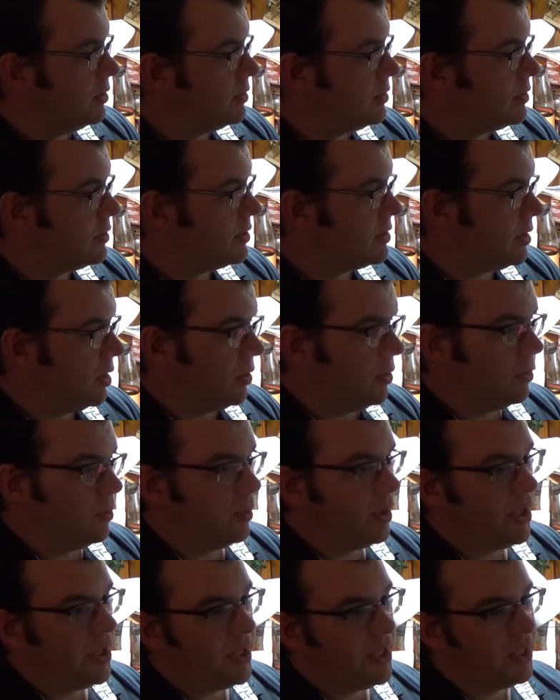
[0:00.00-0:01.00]

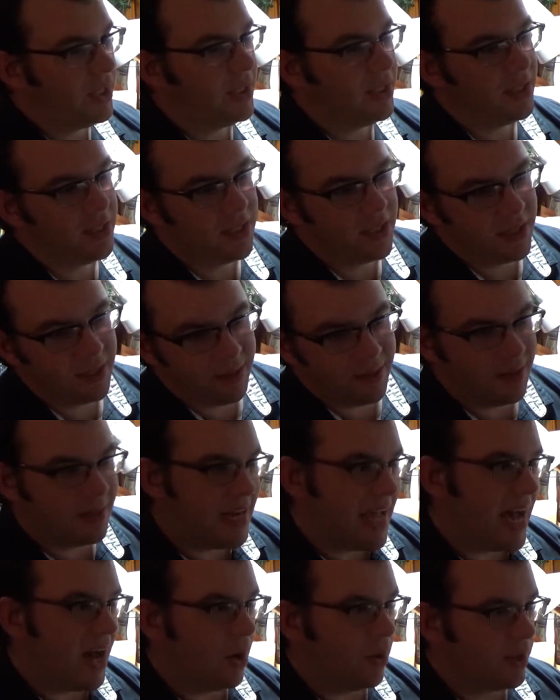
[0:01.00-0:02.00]
So
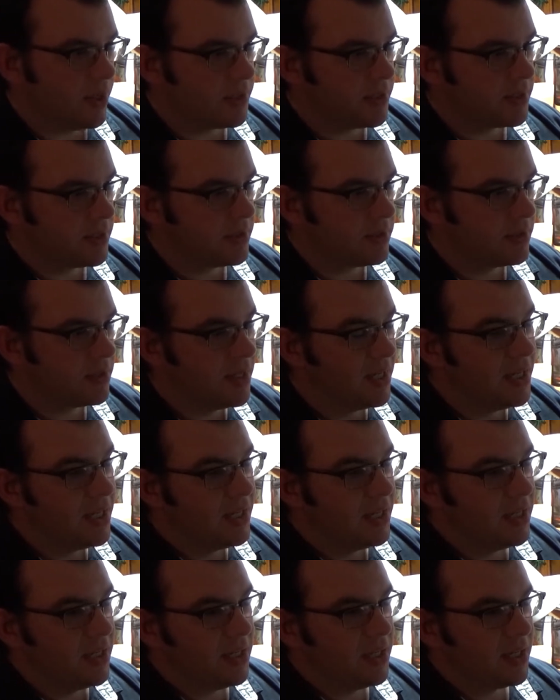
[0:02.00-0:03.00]
now it's
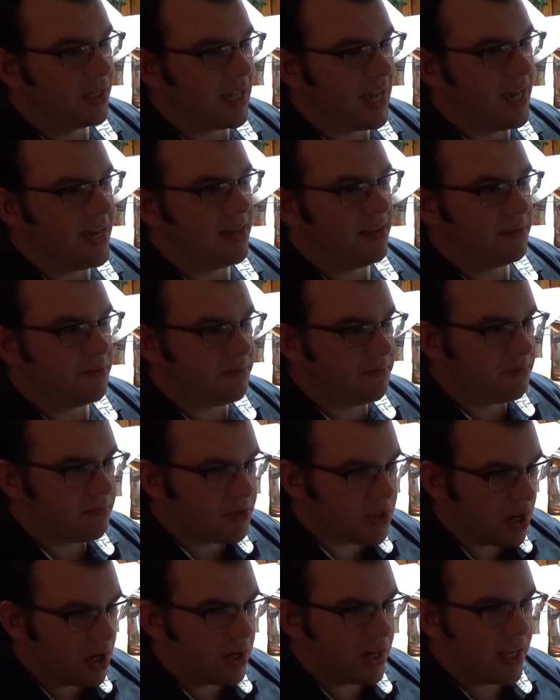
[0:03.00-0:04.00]
kind of
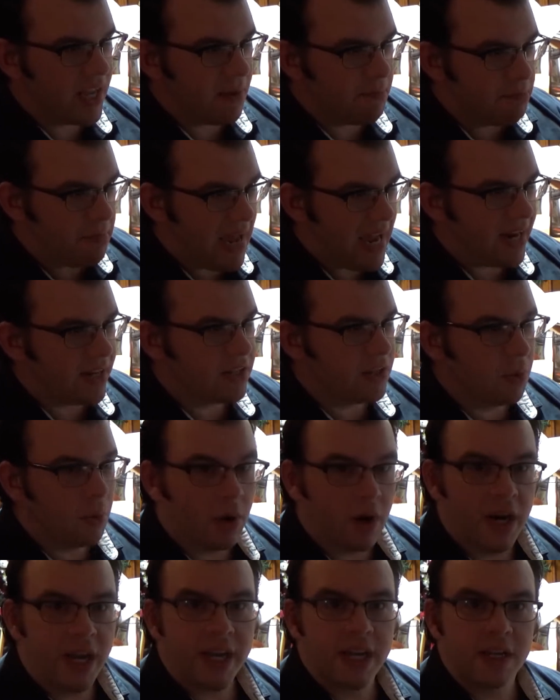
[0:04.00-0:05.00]
starting to get back to
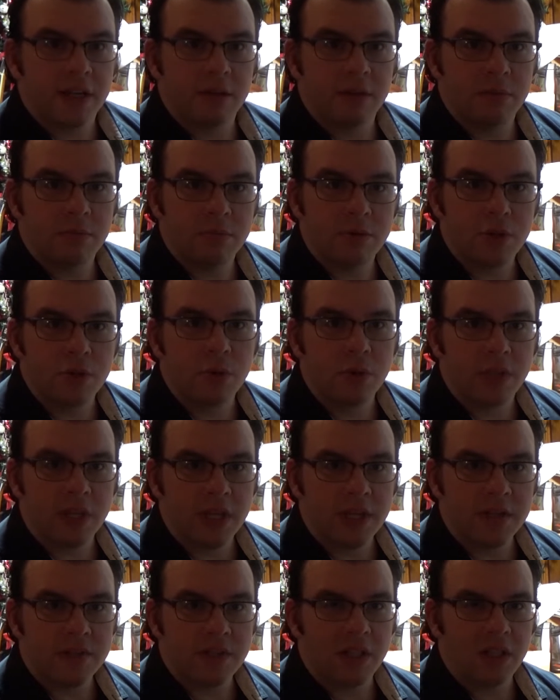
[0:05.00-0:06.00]
where I can do
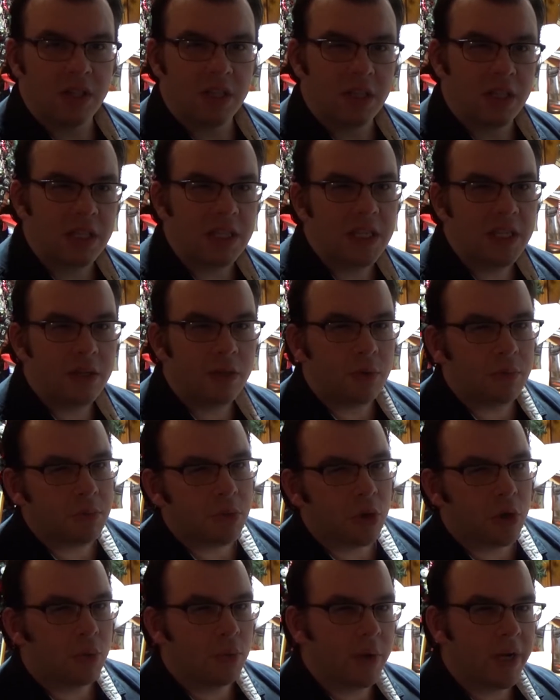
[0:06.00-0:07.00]
things a little
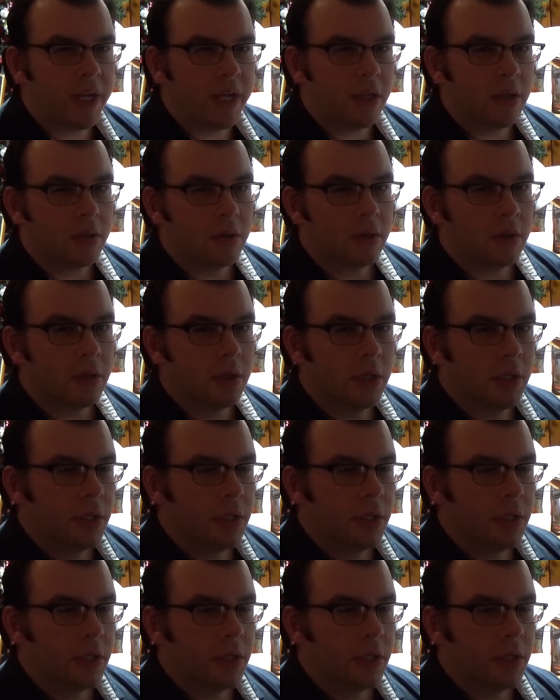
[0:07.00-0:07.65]
more regular.